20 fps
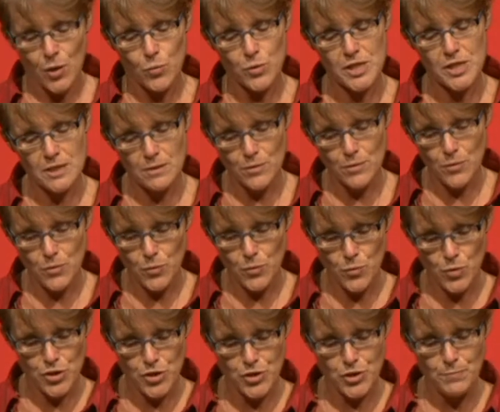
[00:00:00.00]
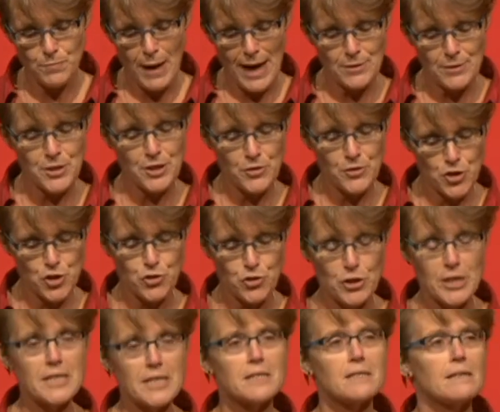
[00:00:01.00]
was pounding the
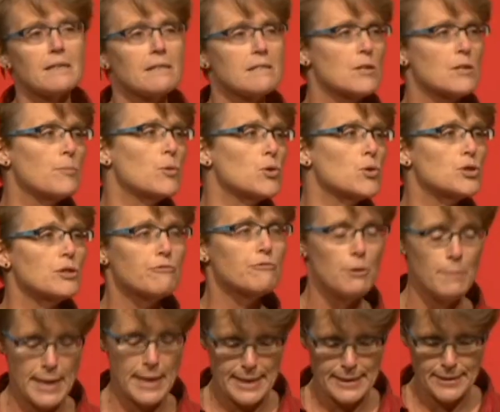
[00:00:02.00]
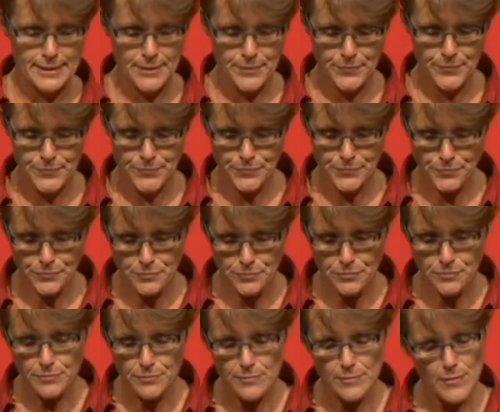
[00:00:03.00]
streets in support of Remain.
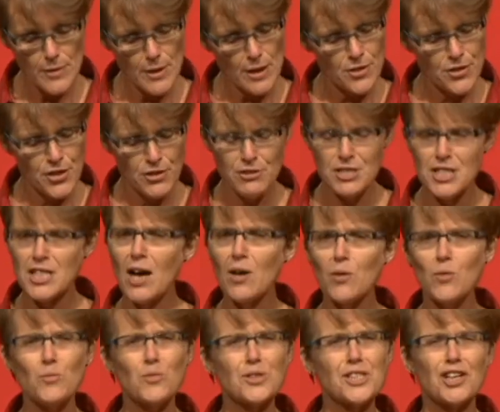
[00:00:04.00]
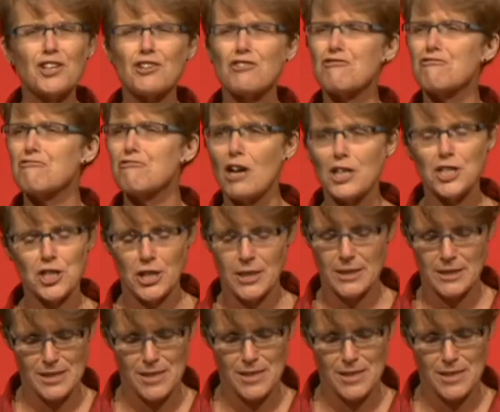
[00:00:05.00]
The result was a crushing